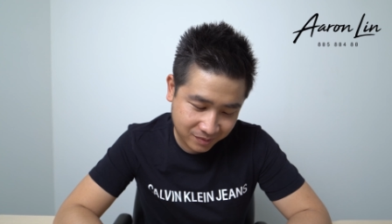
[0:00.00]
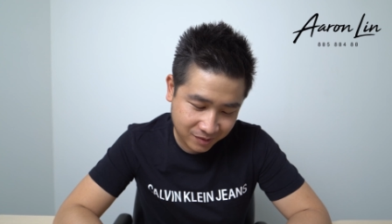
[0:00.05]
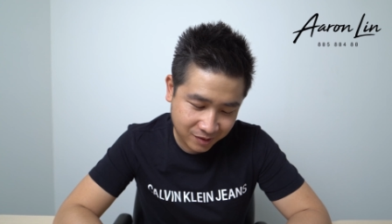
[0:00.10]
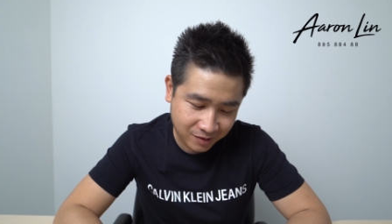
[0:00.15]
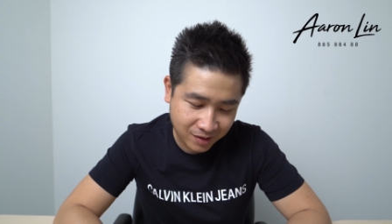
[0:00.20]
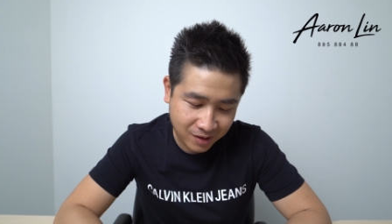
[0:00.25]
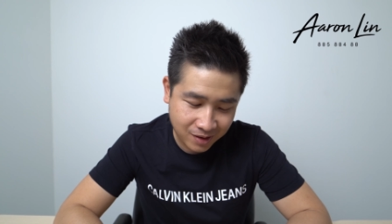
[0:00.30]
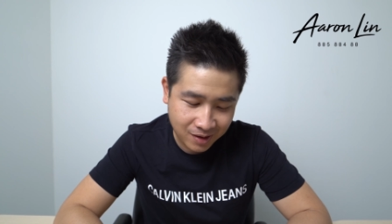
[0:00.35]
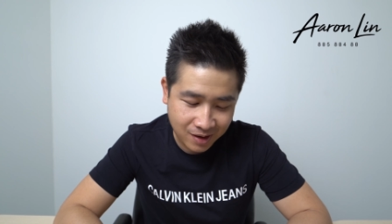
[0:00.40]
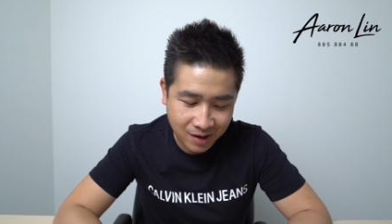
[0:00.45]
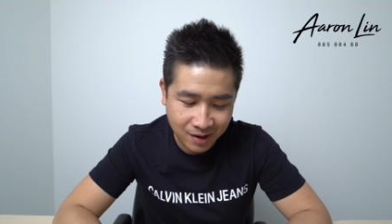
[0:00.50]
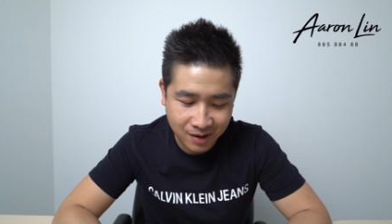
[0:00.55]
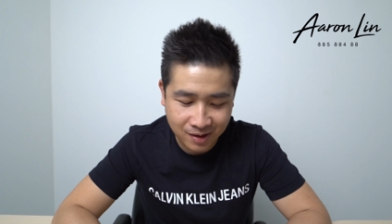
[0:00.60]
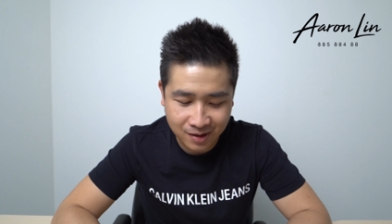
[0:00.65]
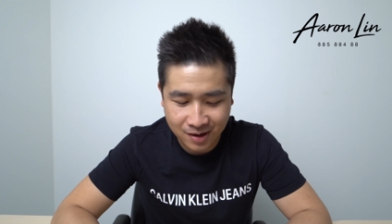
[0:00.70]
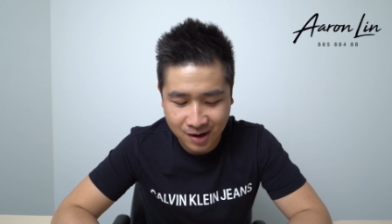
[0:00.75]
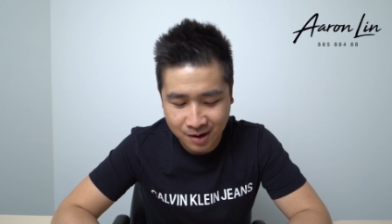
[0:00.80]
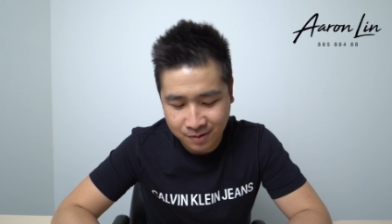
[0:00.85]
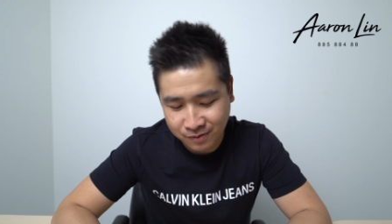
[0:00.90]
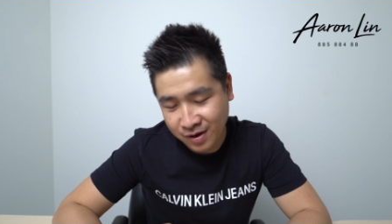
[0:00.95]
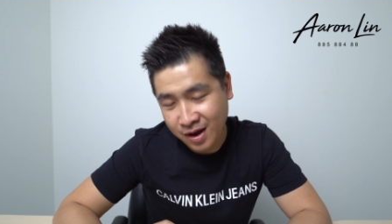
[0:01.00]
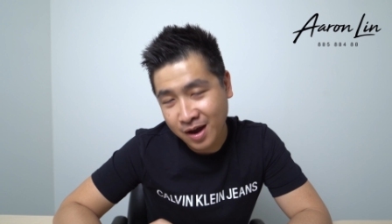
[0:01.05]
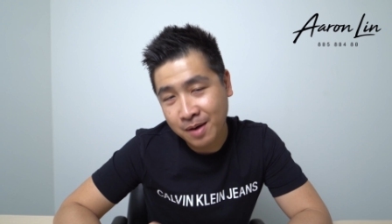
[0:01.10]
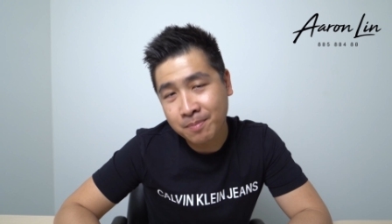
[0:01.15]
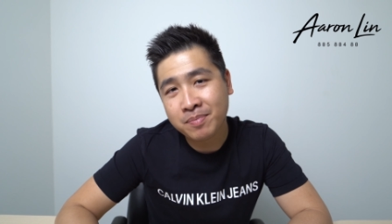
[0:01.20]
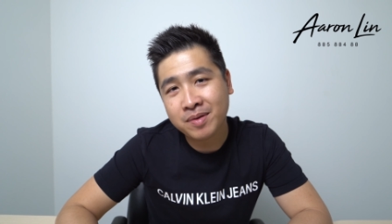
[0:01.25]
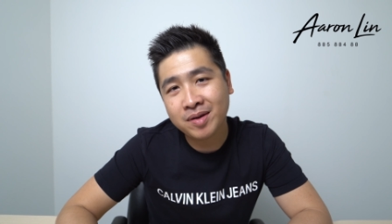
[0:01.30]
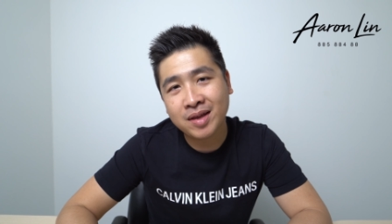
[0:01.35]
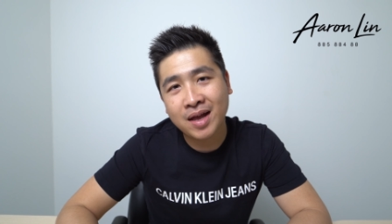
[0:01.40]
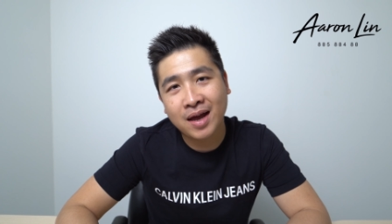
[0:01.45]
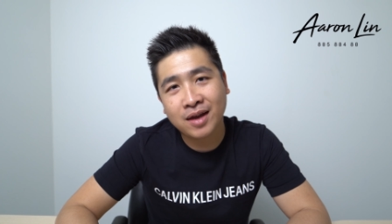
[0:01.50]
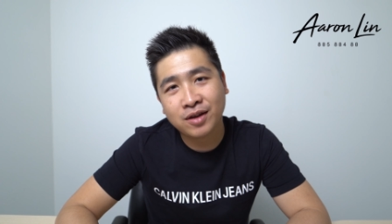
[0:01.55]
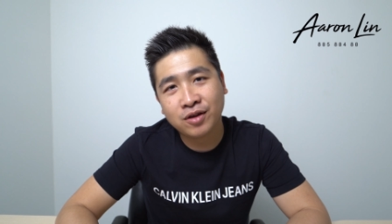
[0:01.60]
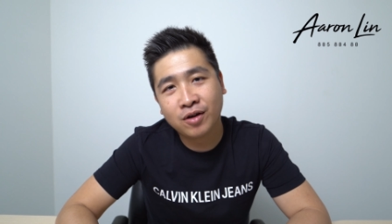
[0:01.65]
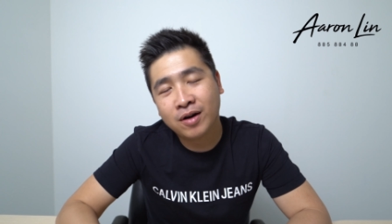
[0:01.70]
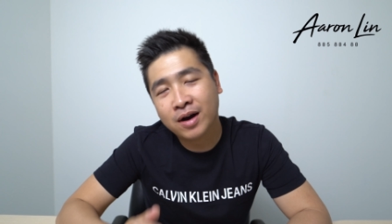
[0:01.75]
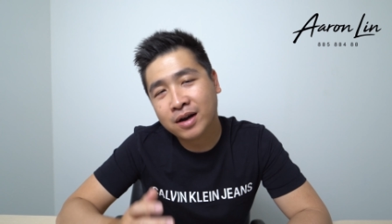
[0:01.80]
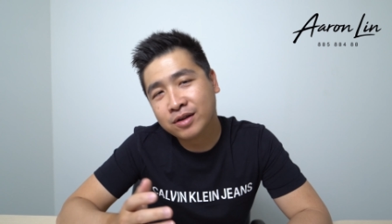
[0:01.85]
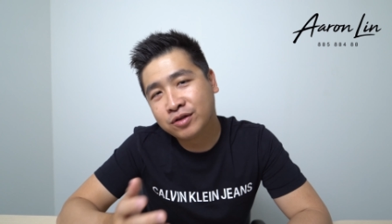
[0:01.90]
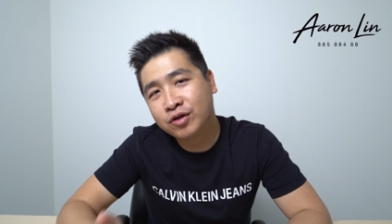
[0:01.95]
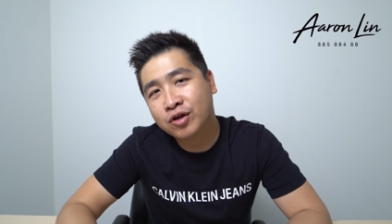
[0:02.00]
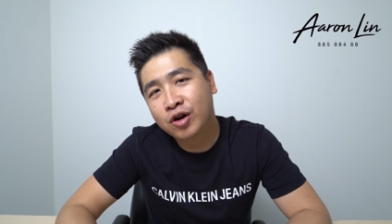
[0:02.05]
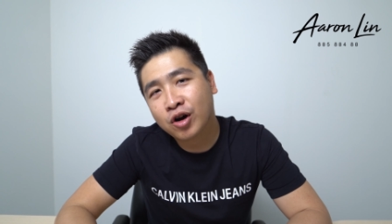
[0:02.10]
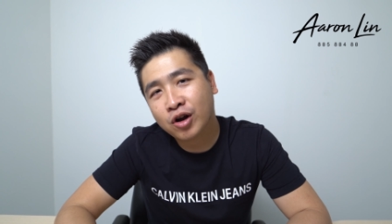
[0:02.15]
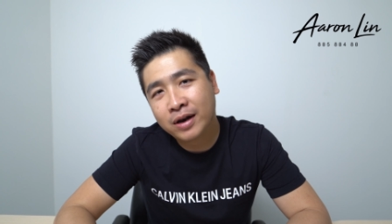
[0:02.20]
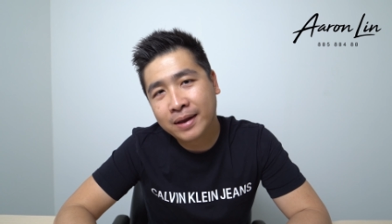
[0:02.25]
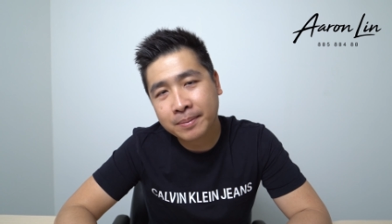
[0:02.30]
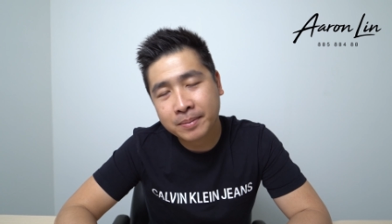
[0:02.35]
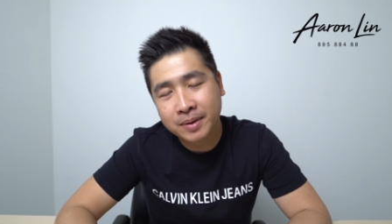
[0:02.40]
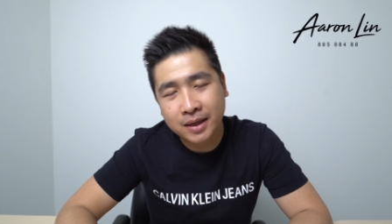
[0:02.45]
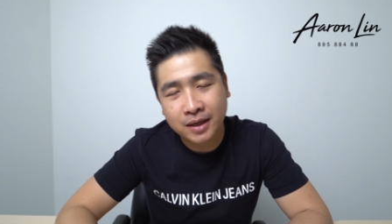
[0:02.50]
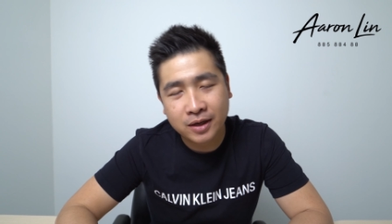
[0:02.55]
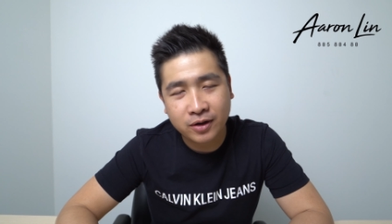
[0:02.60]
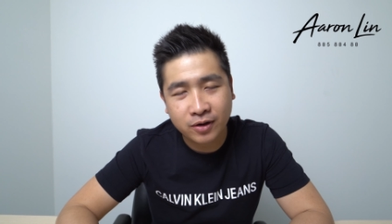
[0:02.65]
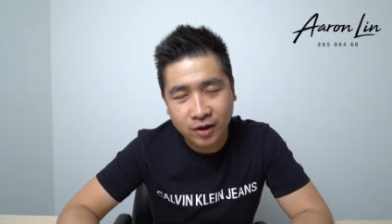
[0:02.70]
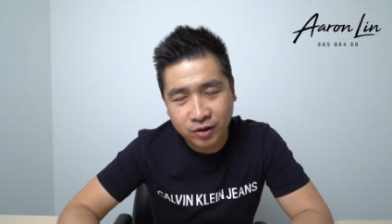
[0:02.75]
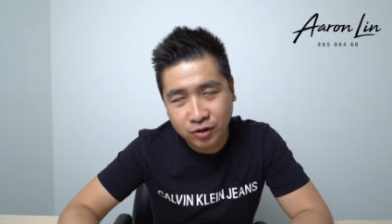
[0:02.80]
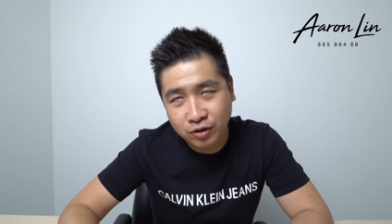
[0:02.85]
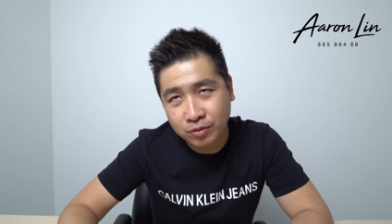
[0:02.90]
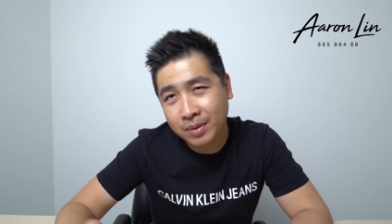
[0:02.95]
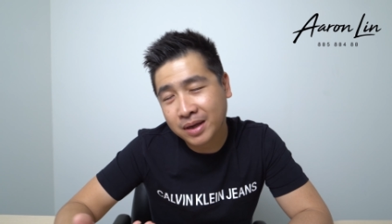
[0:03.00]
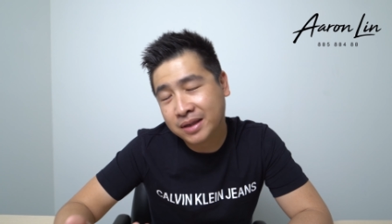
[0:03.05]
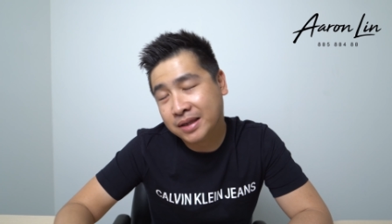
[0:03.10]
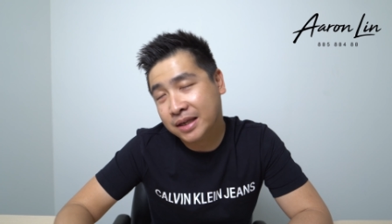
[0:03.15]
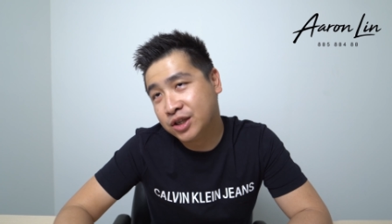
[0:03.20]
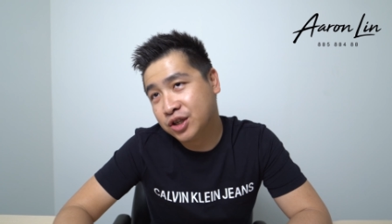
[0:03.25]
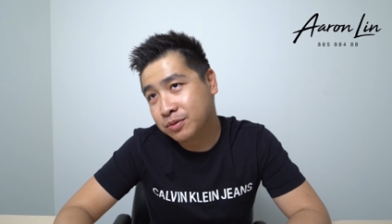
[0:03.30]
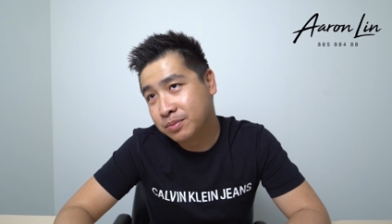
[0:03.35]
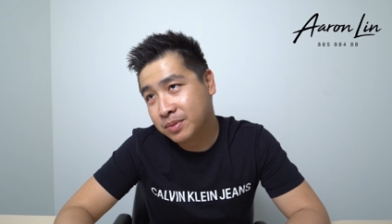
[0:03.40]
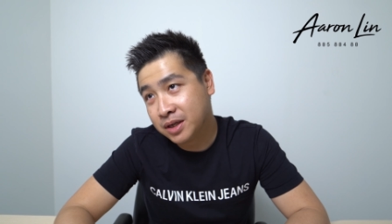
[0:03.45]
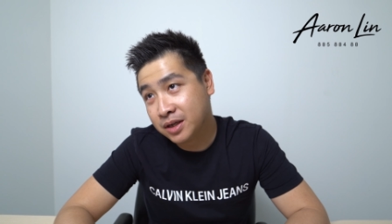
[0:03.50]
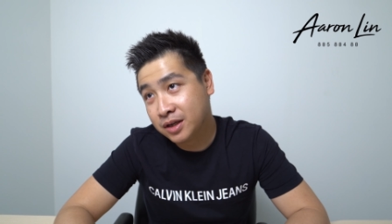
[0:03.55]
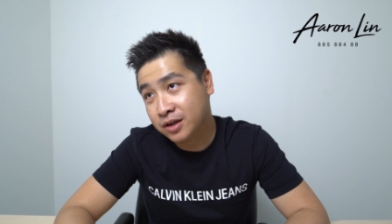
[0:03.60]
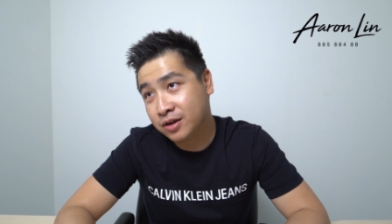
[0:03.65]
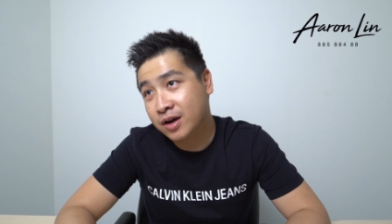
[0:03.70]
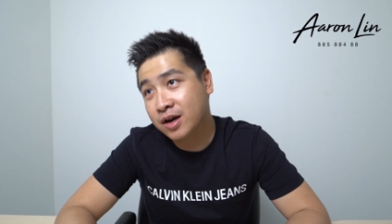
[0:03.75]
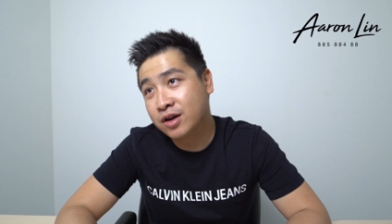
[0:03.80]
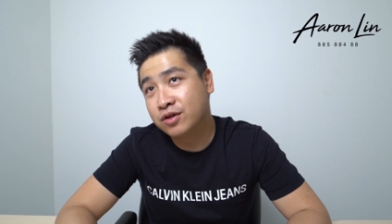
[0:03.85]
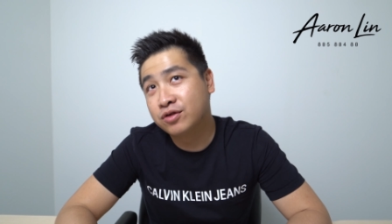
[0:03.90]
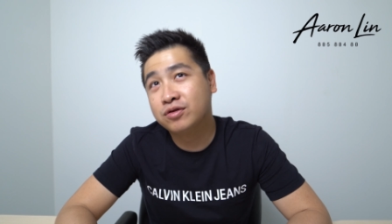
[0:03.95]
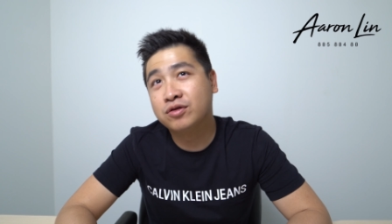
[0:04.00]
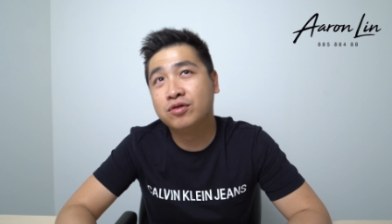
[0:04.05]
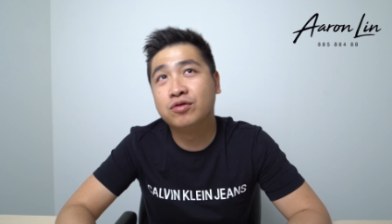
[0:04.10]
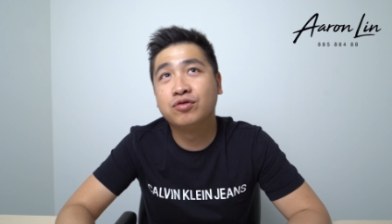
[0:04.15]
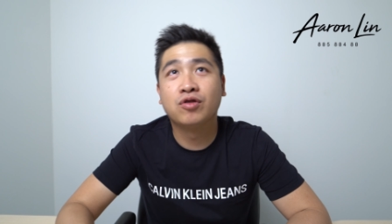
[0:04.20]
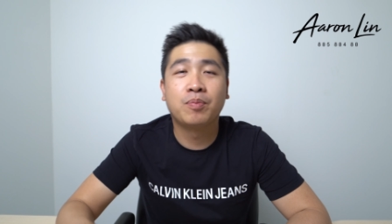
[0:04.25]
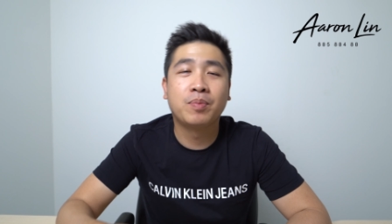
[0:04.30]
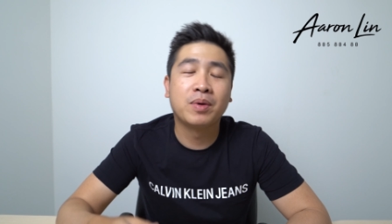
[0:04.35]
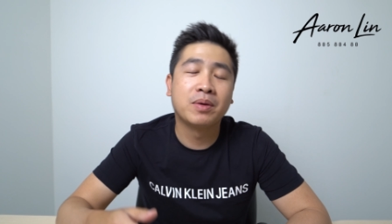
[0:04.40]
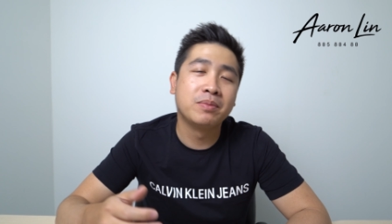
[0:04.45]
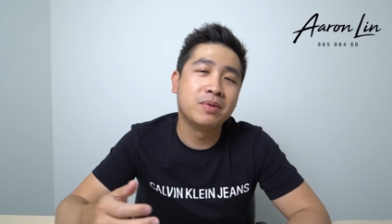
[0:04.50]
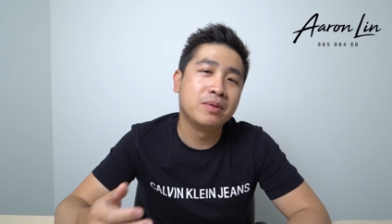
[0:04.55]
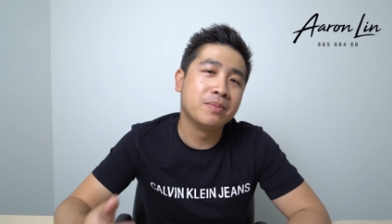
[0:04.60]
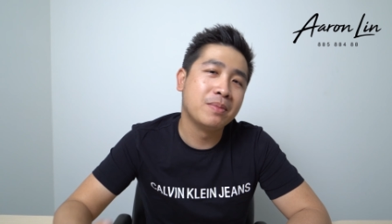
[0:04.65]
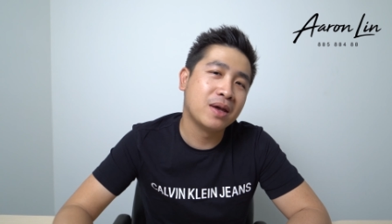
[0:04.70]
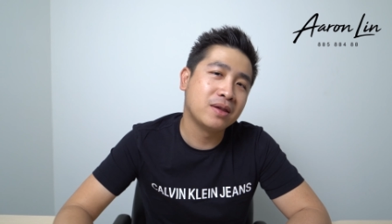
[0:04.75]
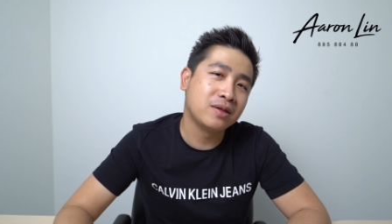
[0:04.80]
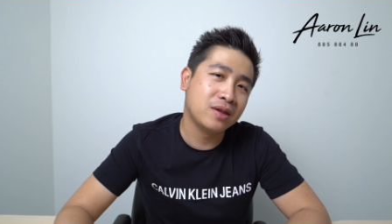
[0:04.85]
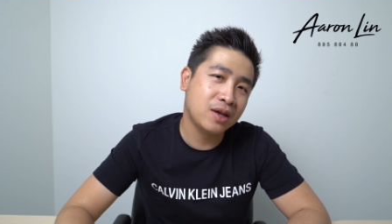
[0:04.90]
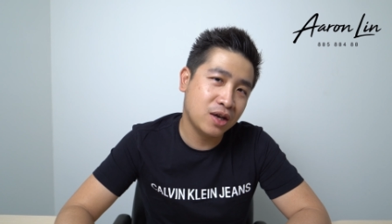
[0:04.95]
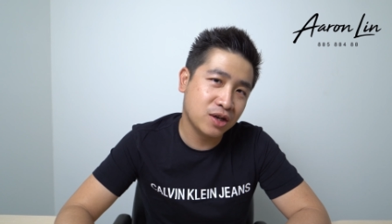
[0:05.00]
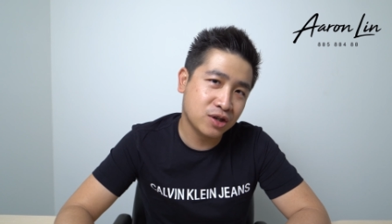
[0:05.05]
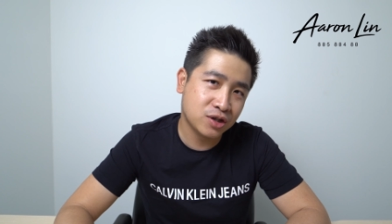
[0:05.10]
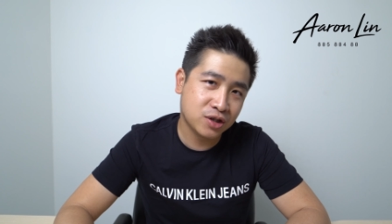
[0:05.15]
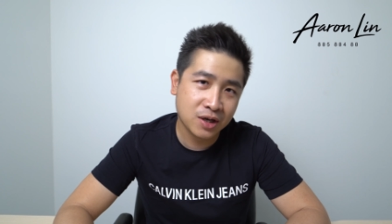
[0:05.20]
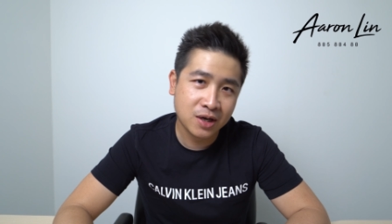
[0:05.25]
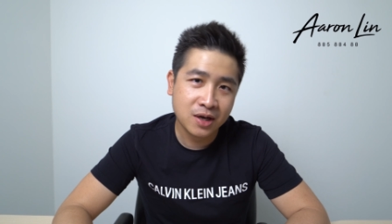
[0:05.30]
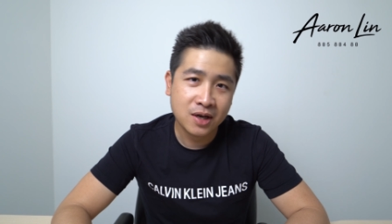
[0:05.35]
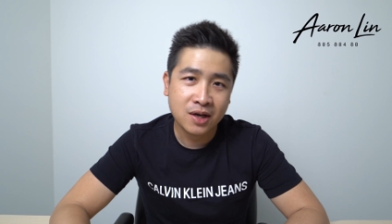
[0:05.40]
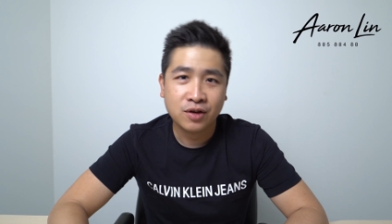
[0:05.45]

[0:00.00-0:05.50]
Okay, and I'm very happy that y'all are still calling me, y'all are still messaging me, y'all are still dropping me message,